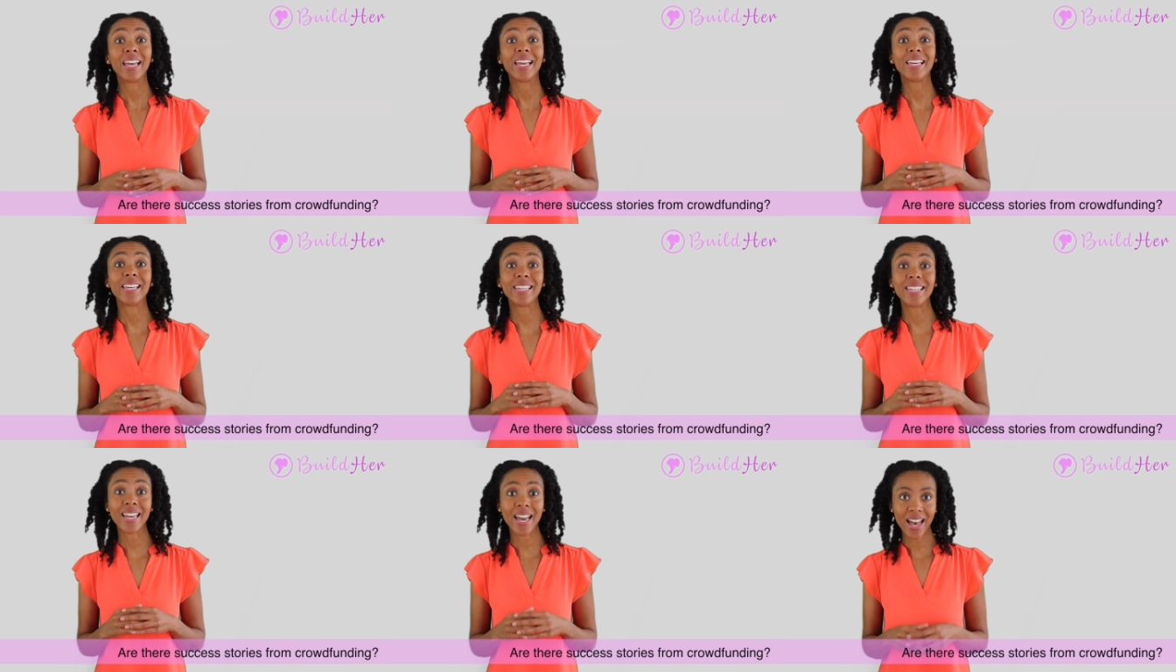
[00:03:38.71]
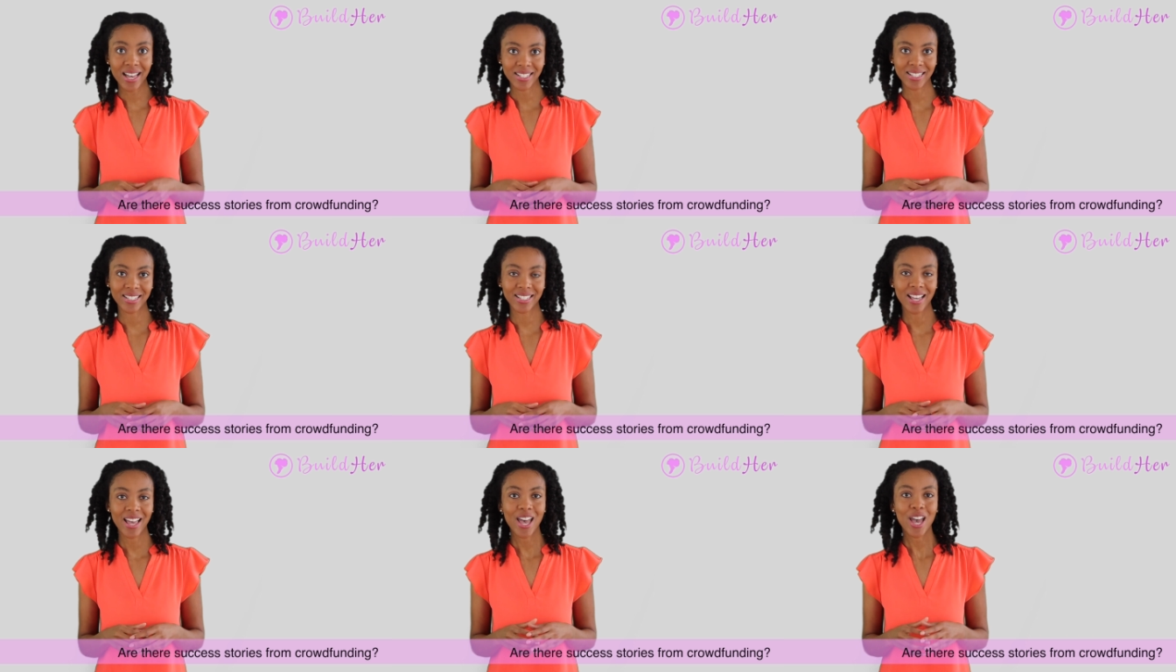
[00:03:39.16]

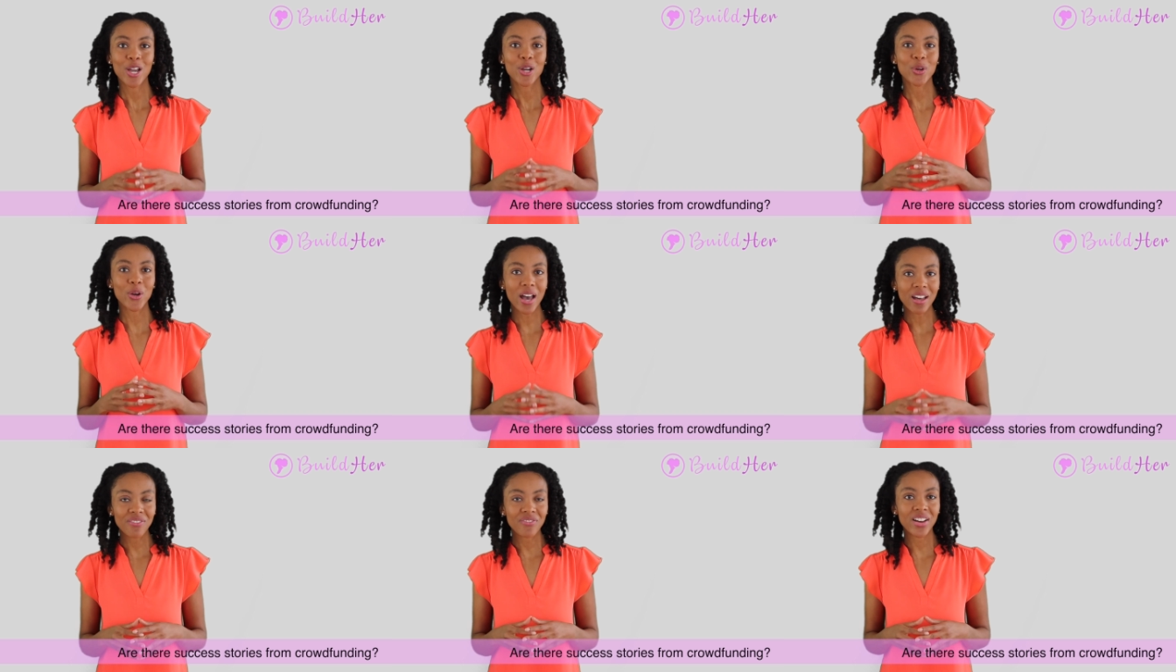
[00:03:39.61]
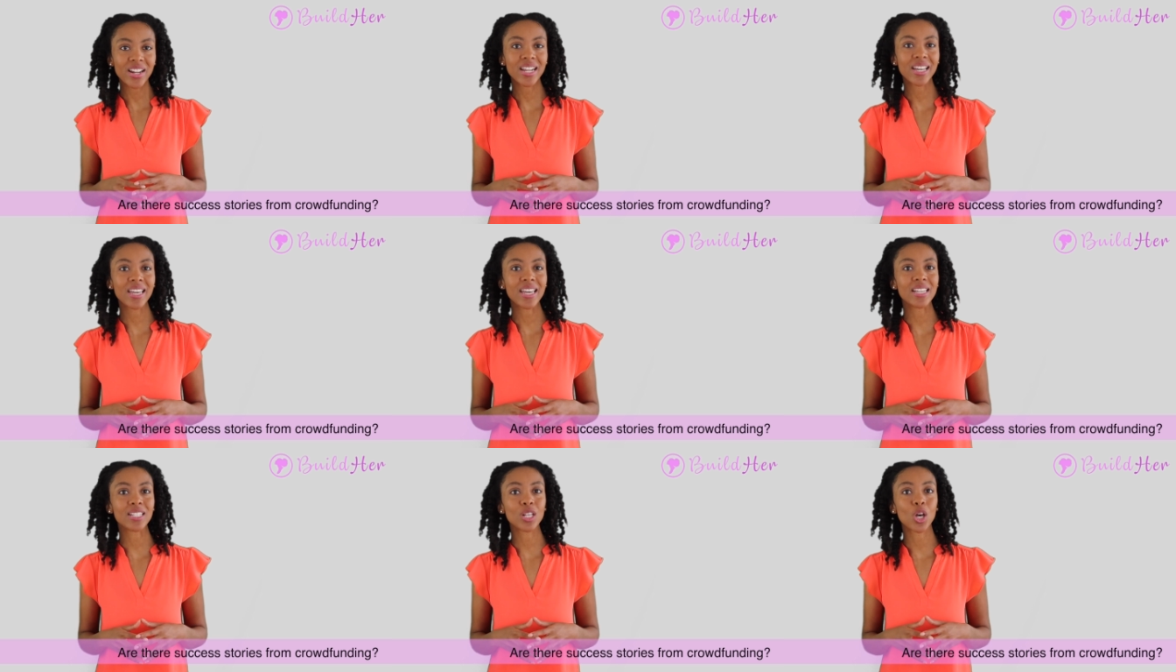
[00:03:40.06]
Yes,
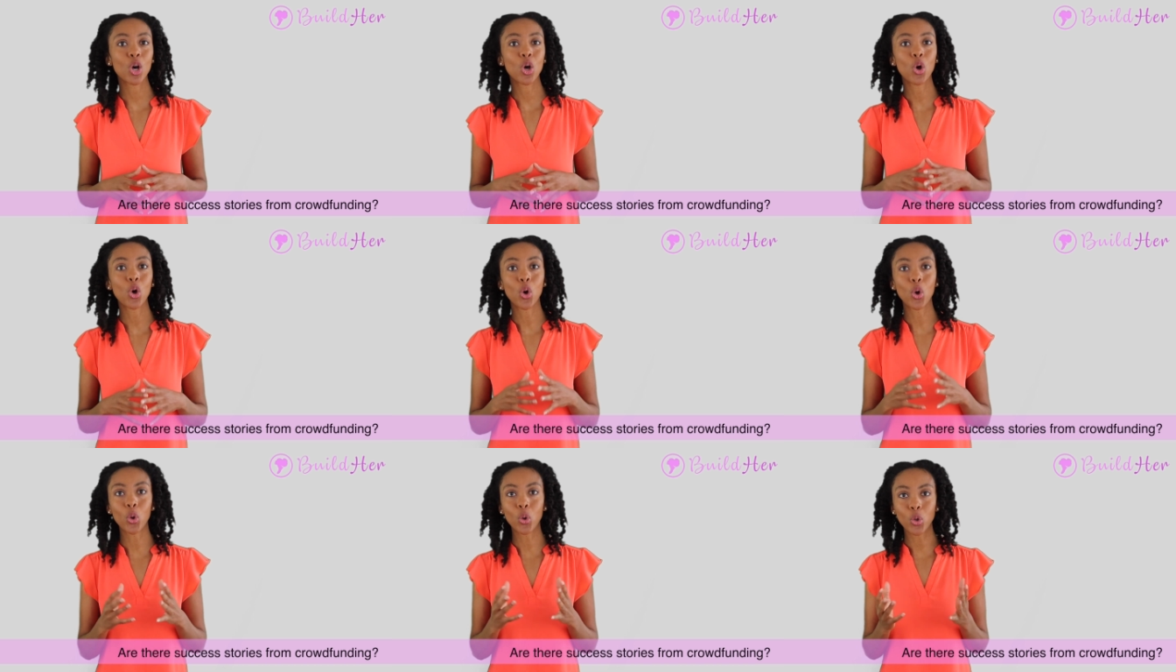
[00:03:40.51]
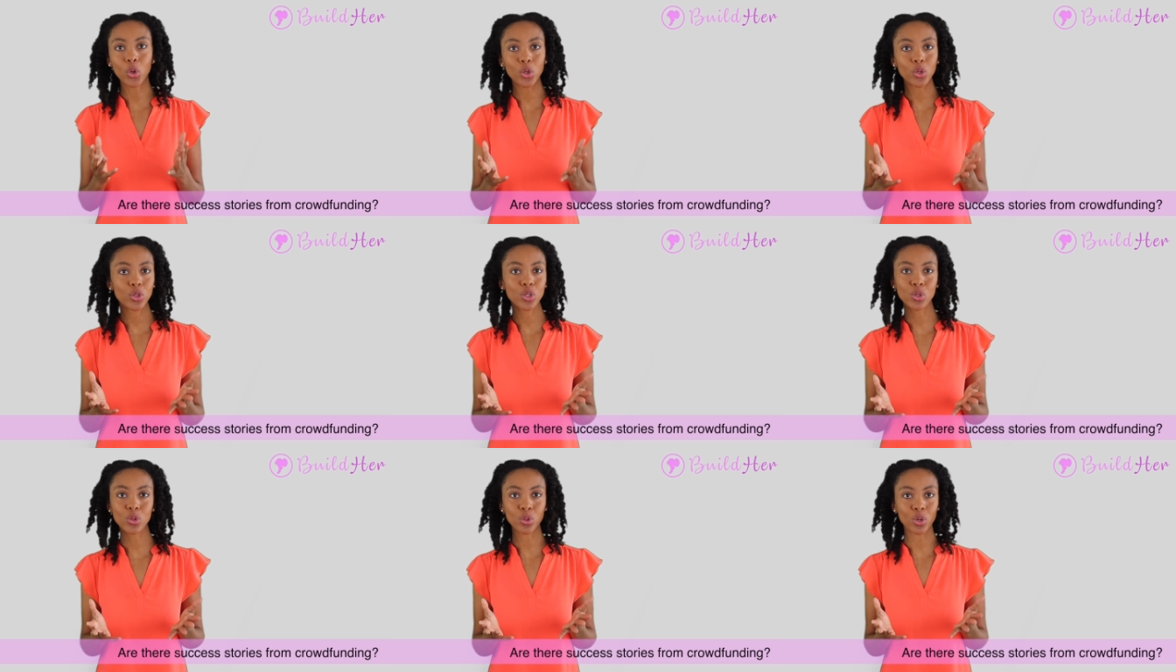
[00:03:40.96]
crowdfunding is a
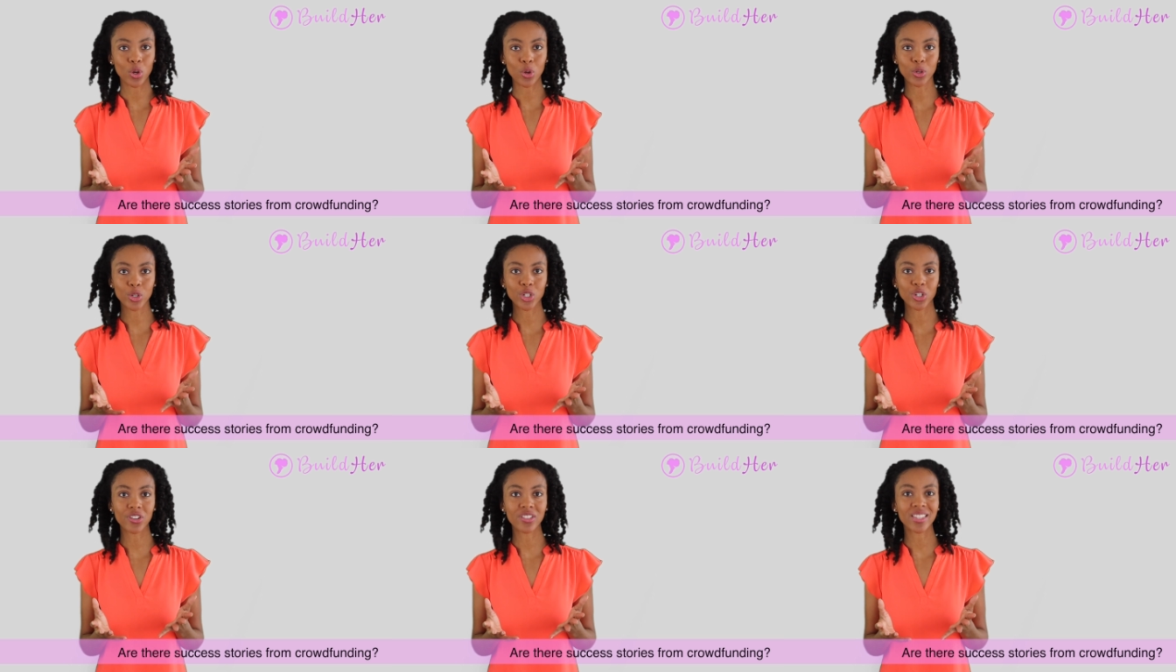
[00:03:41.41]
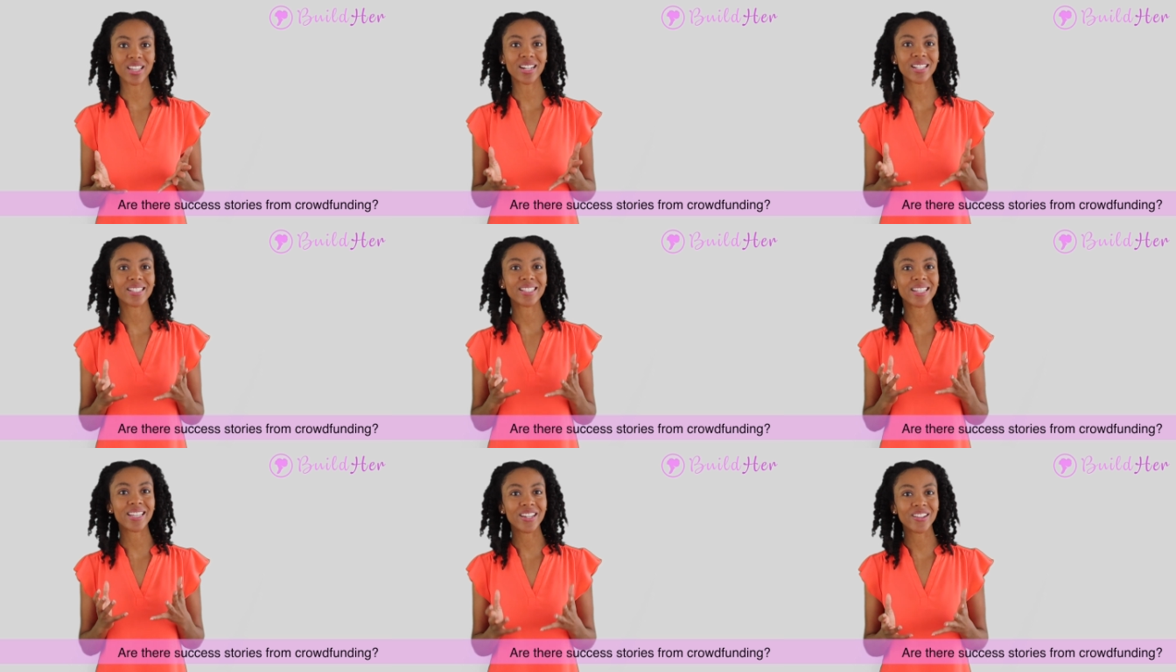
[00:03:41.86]
whole new culture that
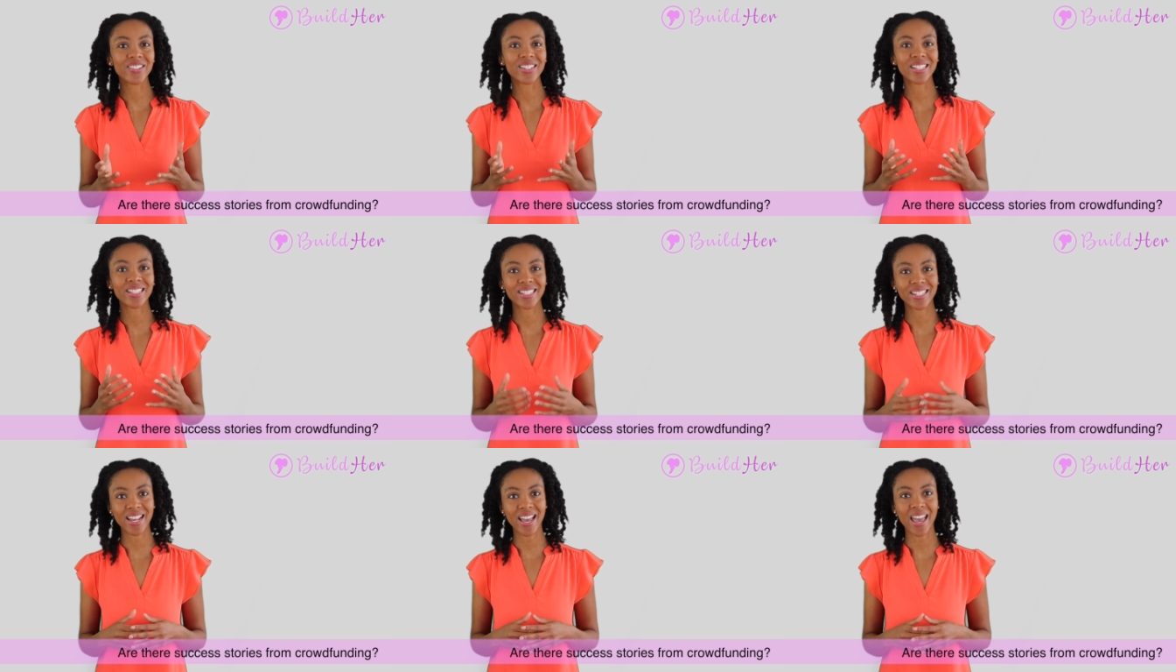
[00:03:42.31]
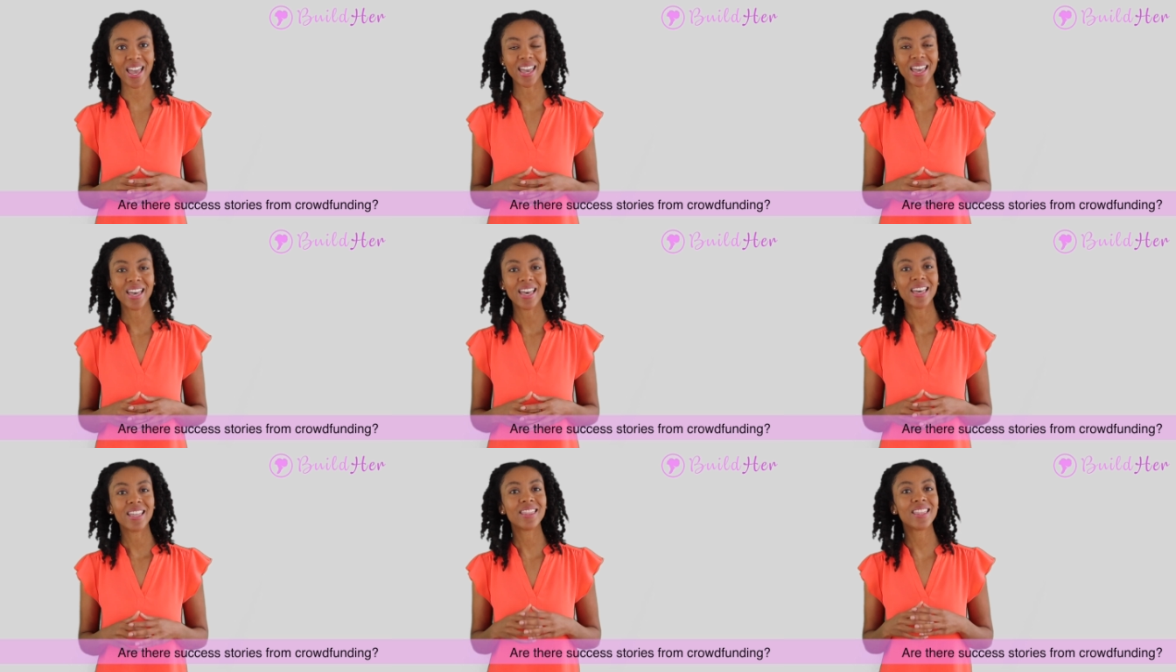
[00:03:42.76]
is here to
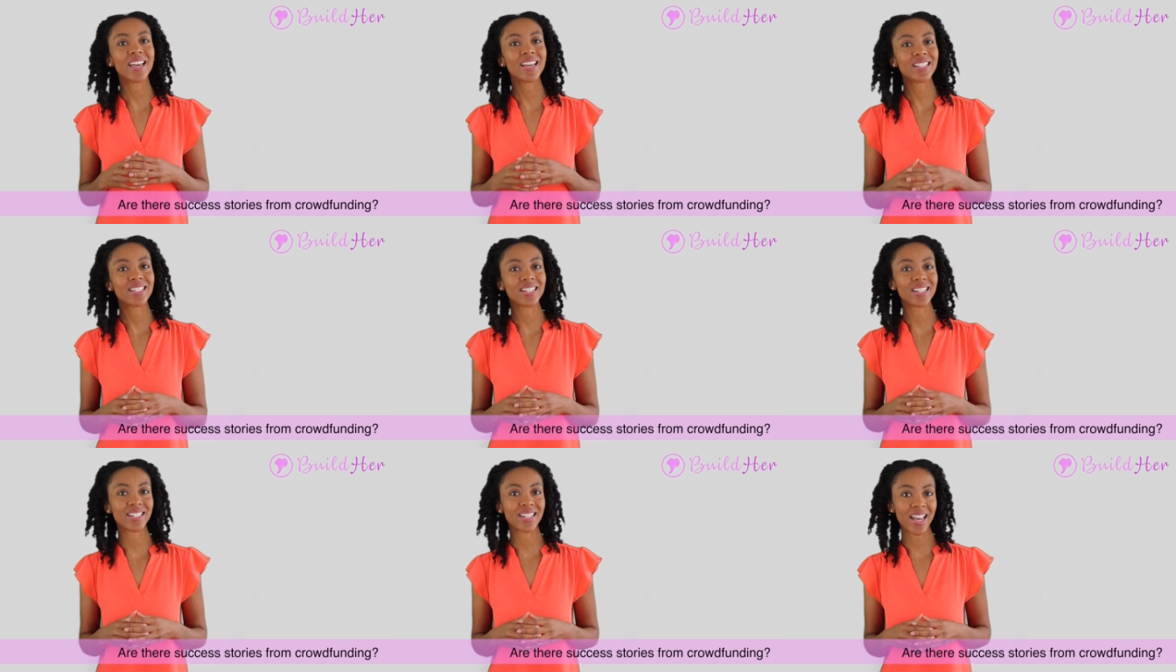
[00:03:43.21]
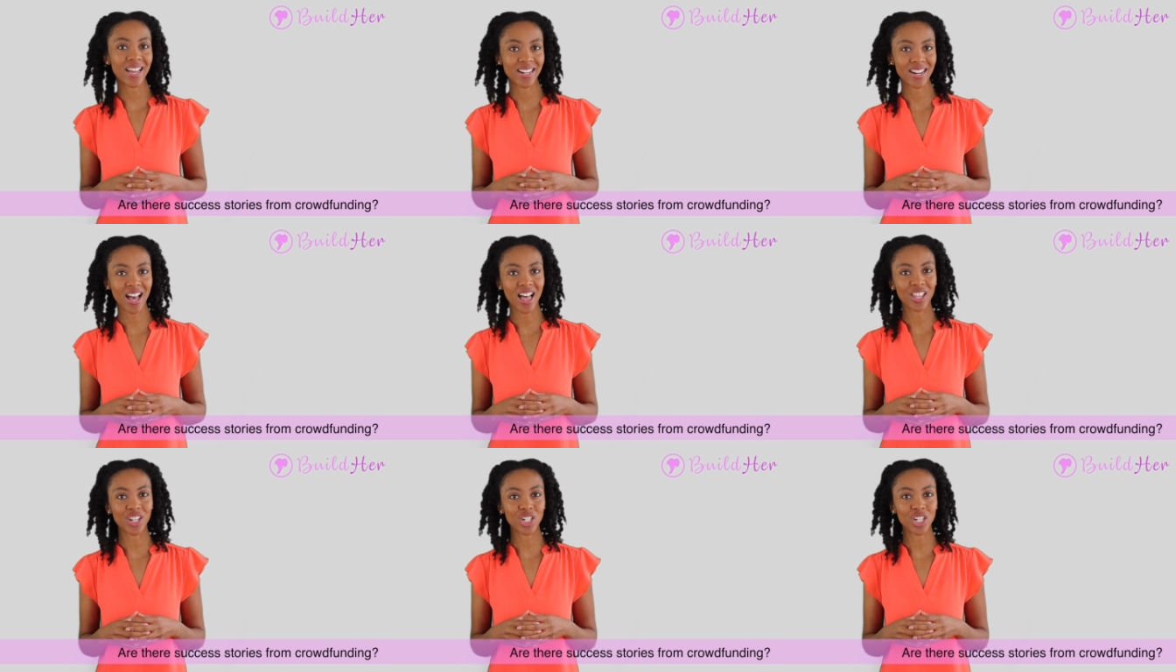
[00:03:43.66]
stay thanks to
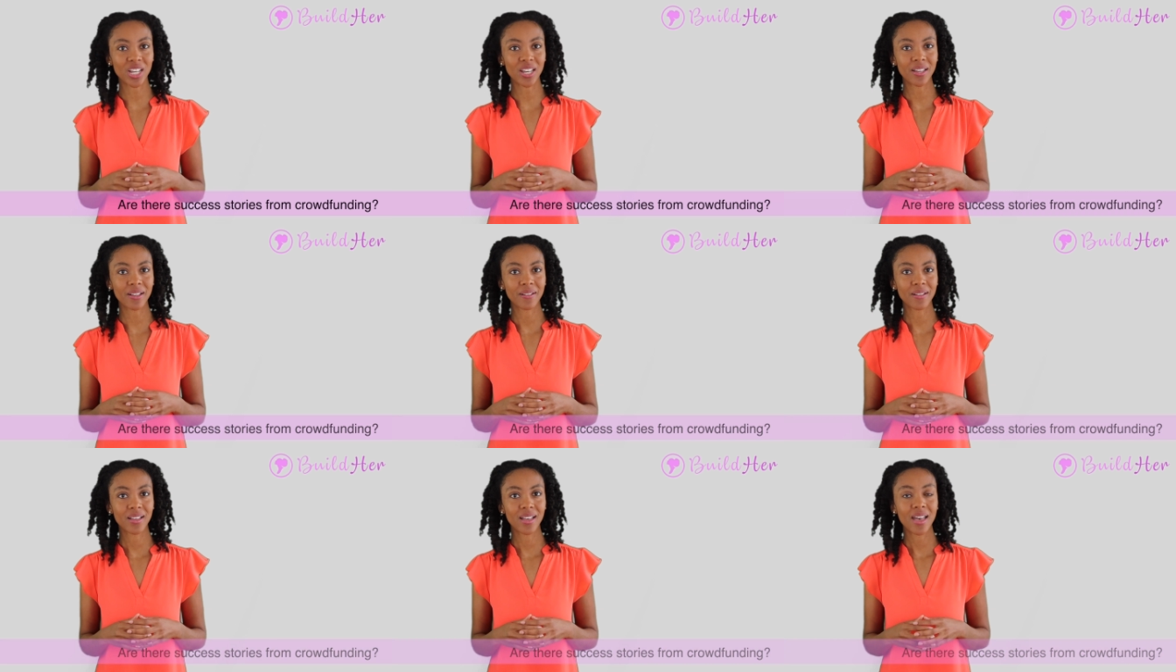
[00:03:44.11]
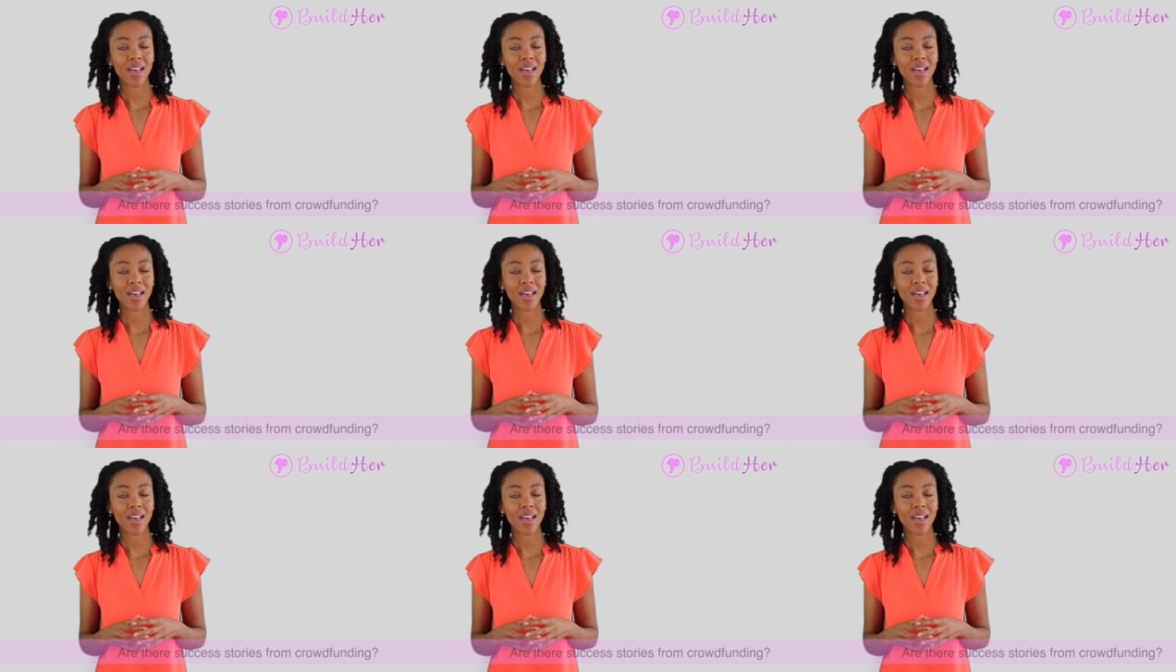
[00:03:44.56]
technology.